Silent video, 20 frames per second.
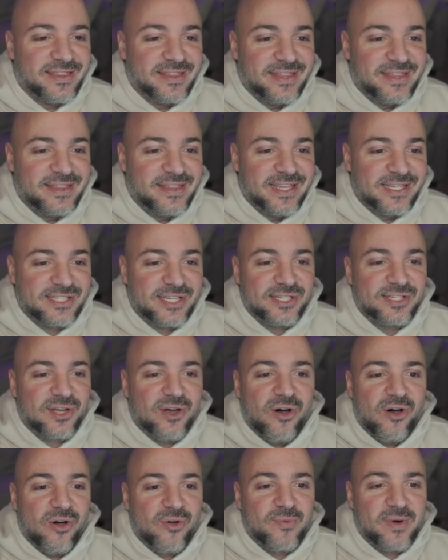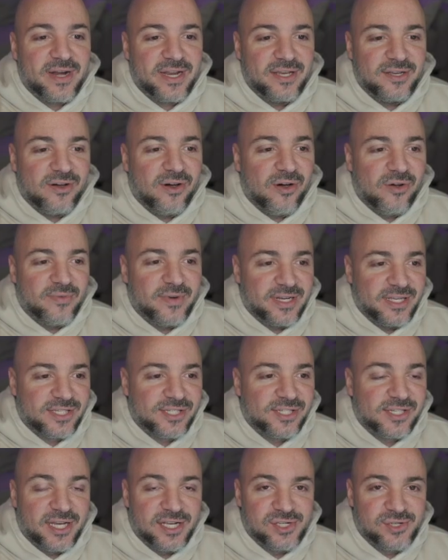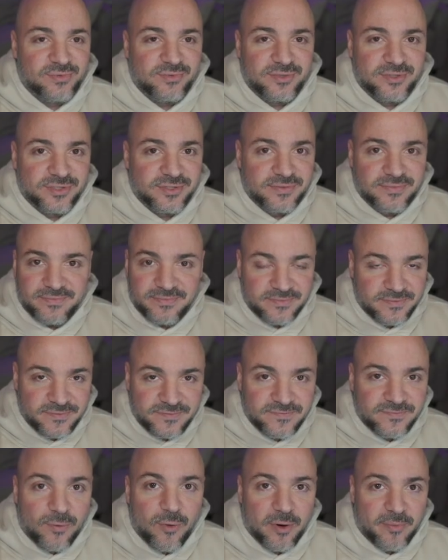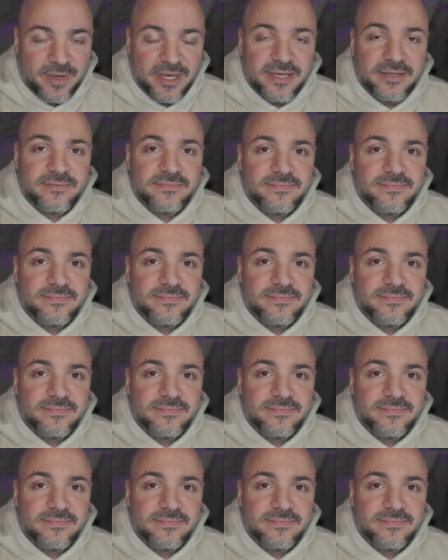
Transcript: this is already scheduled for me.